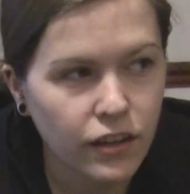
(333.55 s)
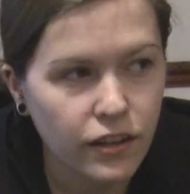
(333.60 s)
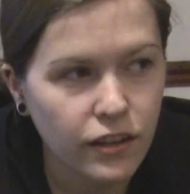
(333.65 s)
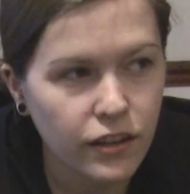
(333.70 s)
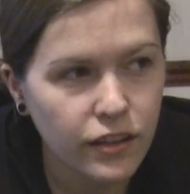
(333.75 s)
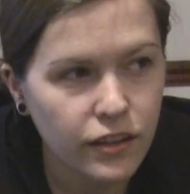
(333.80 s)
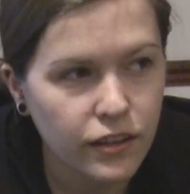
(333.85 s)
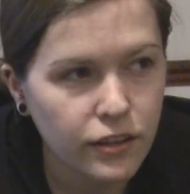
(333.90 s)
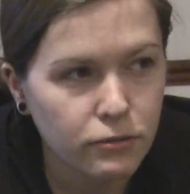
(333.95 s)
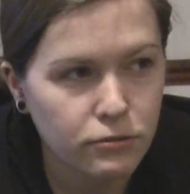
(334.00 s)

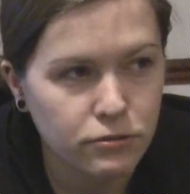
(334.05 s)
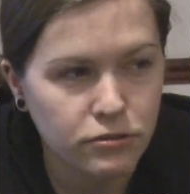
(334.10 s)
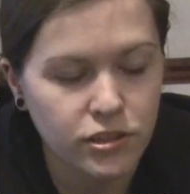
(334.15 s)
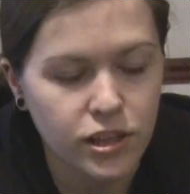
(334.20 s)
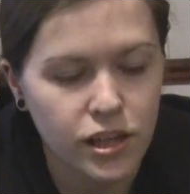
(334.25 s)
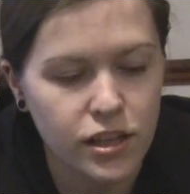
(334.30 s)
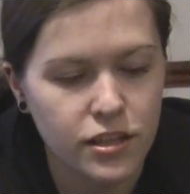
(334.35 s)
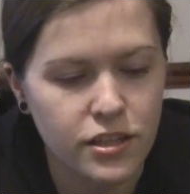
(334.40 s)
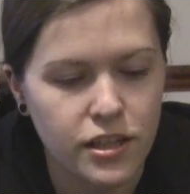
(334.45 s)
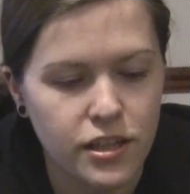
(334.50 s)
I think it was
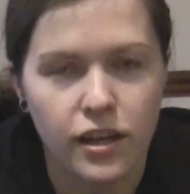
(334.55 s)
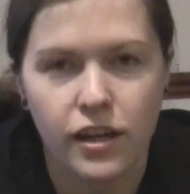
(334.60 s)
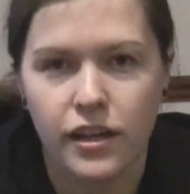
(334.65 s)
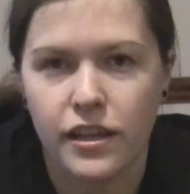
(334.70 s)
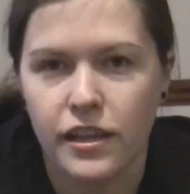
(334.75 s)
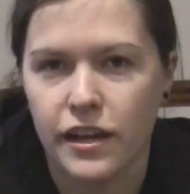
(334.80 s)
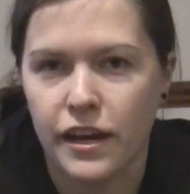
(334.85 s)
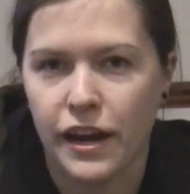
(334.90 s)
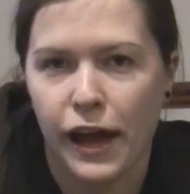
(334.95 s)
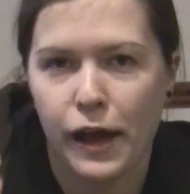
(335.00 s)
Return of the Jedi,
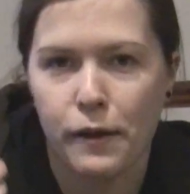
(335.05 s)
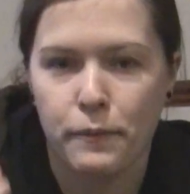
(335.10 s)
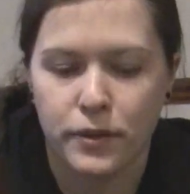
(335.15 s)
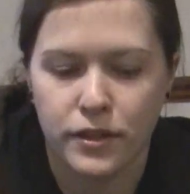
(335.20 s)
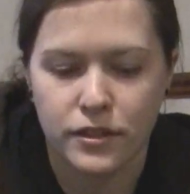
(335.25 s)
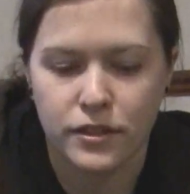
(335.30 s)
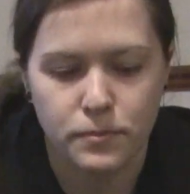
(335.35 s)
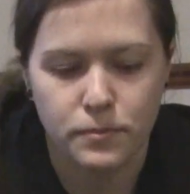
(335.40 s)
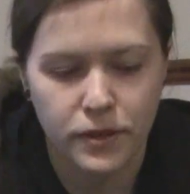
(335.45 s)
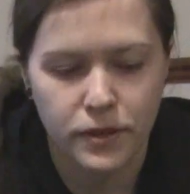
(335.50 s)
and then an
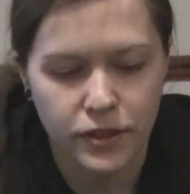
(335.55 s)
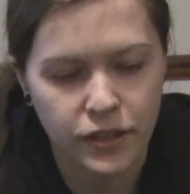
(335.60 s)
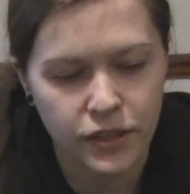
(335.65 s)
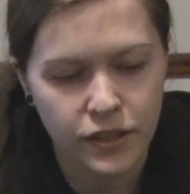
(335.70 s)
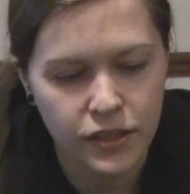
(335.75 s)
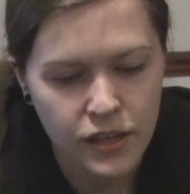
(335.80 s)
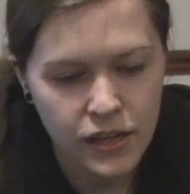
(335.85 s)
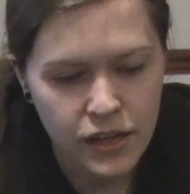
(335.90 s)
ambulance appearing.